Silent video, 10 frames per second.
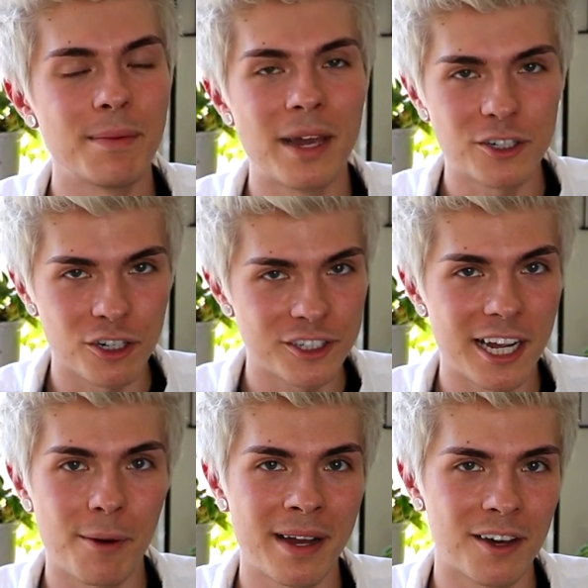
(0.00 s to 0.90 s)
Make sure to
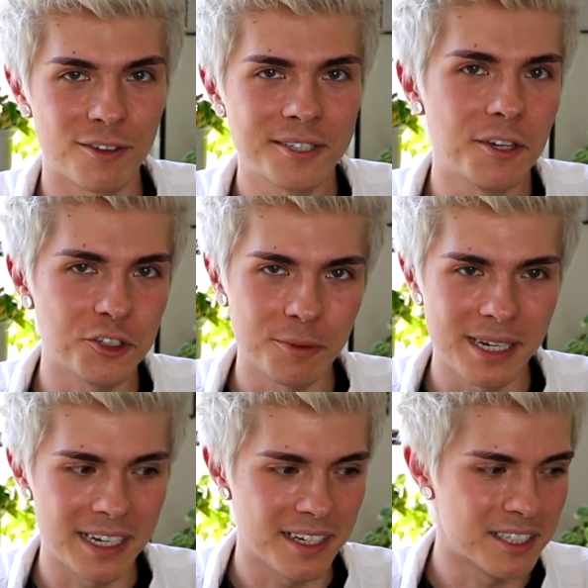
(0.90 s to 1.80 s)
check out my other social
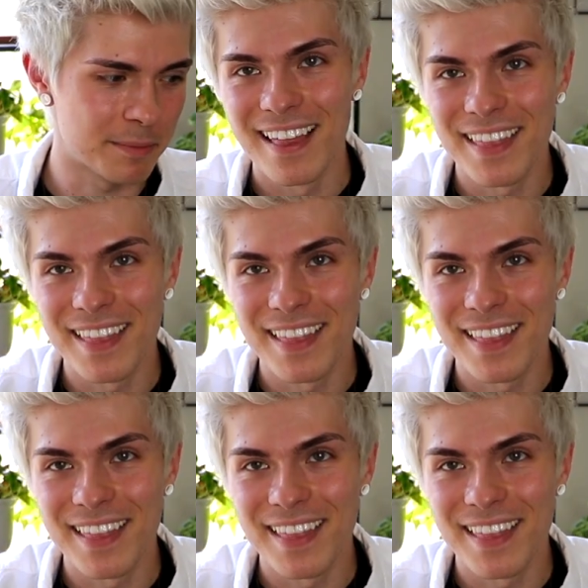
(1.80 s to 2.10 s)
medias.